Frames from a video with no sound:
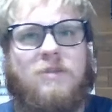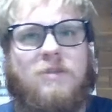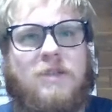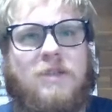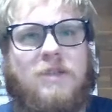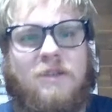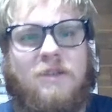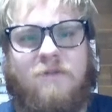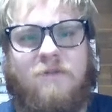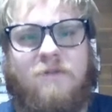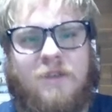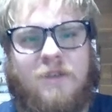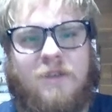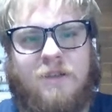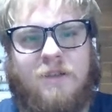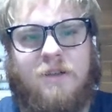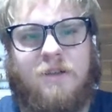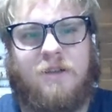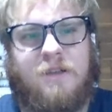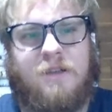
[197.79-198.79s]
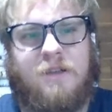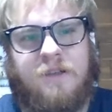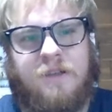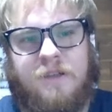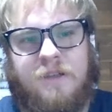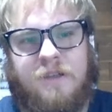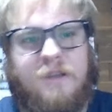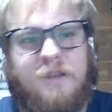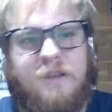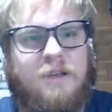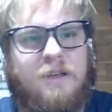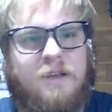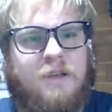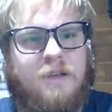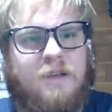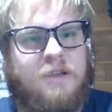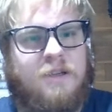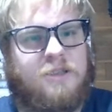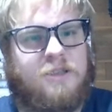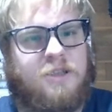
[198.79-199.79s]
in
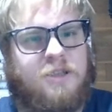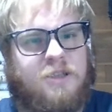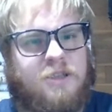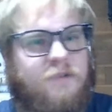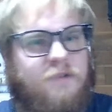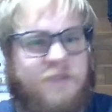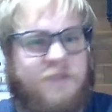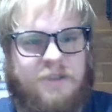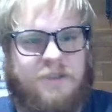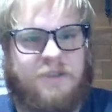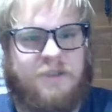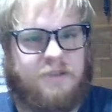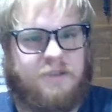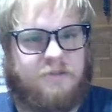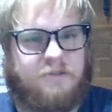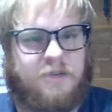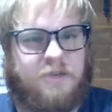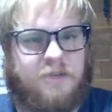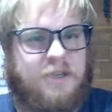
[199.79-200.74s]
shelf int, right?